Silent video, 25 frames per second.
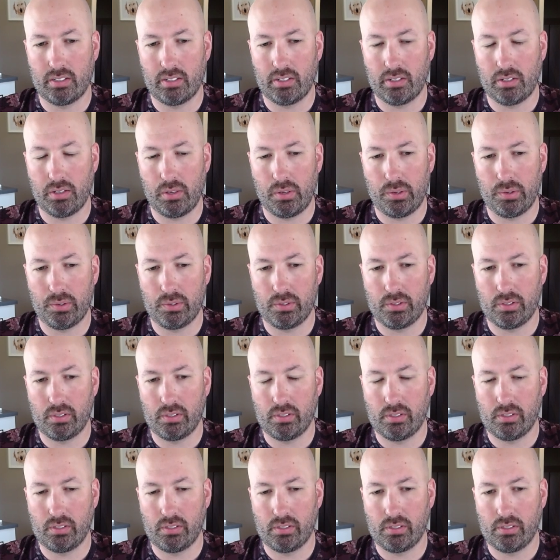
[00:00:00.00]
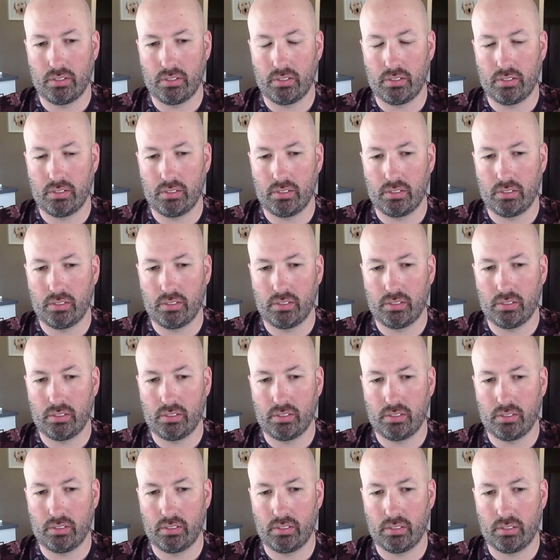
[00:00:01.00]

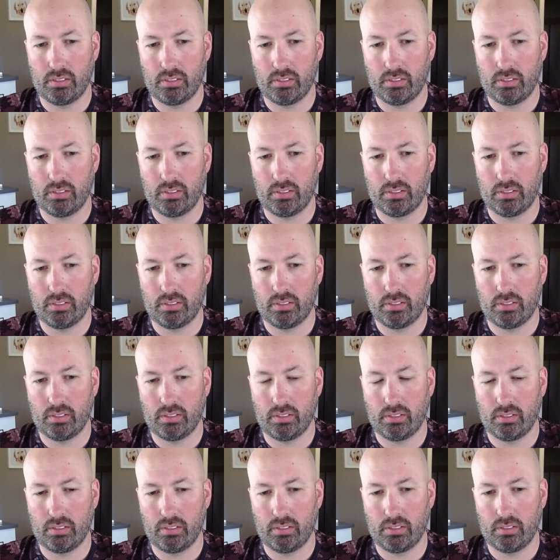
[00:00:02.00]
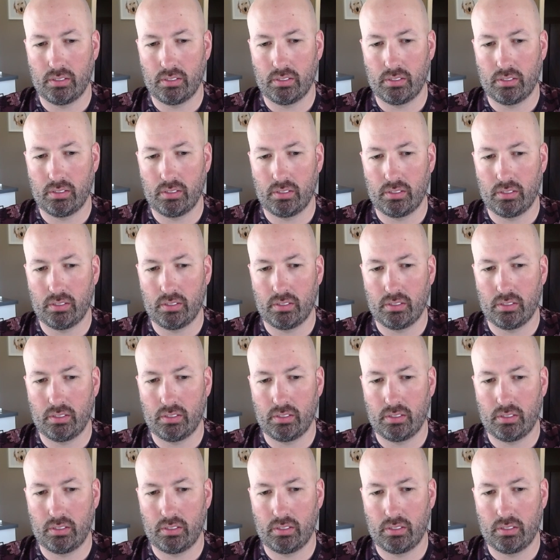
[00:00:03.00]

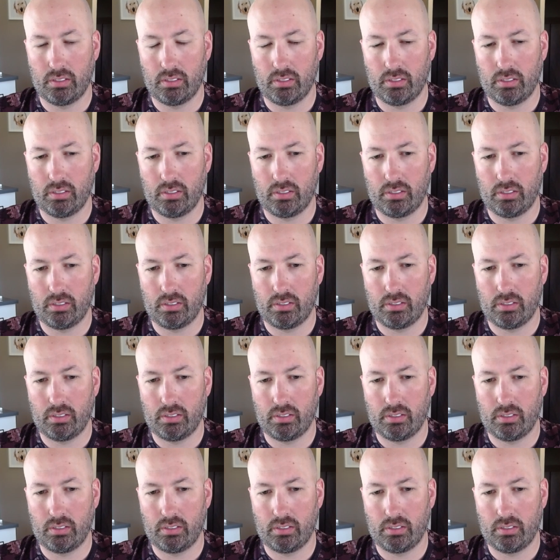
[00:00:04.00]
No one is speaking in this clip.